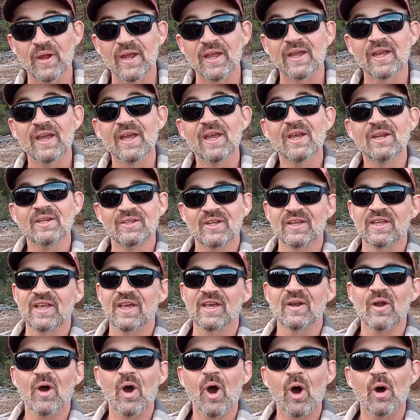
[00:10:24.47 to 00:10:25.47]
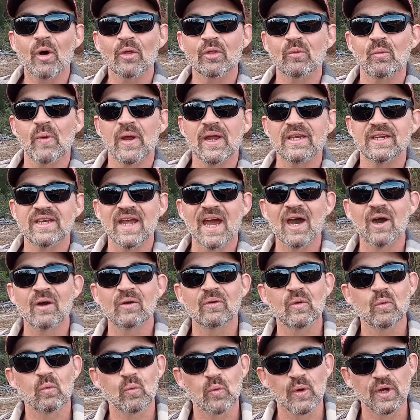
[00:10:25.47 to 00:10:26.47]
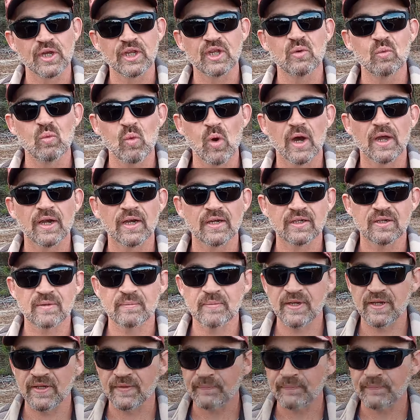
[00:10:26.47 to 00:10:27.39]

rig to get all the way down where you want it to